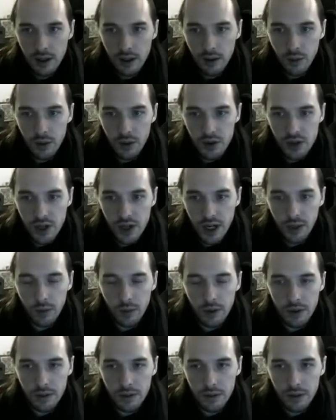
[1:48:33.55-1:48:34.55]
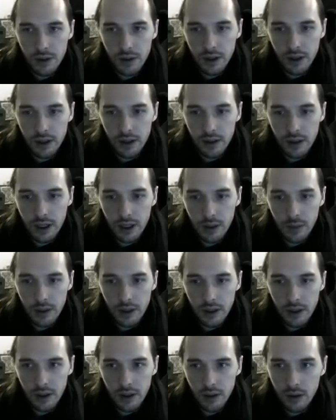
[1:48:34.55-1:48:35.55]
which I would
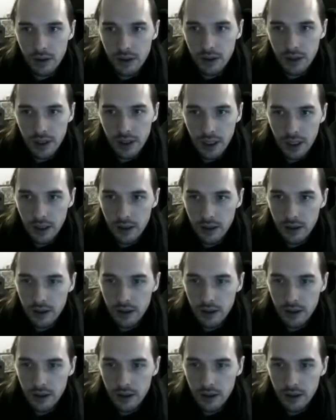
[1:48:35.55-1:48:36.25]
kill to get